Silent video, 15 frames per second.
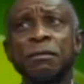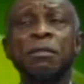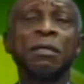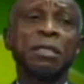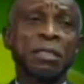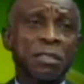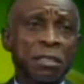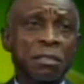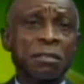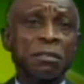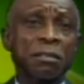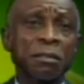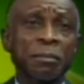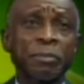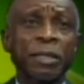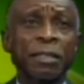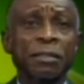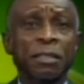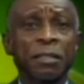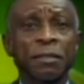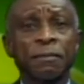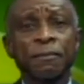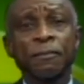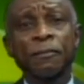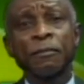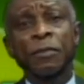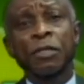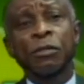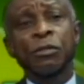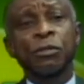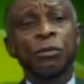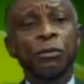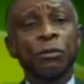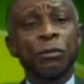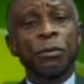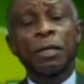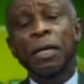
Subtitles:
non-existent, not practically, to